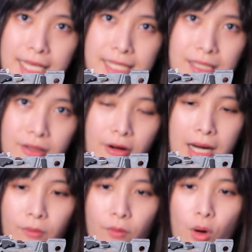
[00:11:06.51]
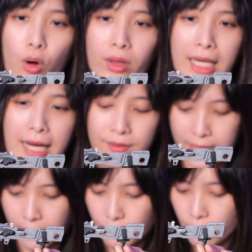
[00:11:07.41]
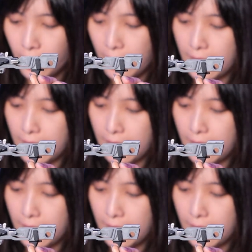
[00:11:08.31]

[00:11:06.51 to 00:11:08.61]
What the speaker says: is engraved on that FCU,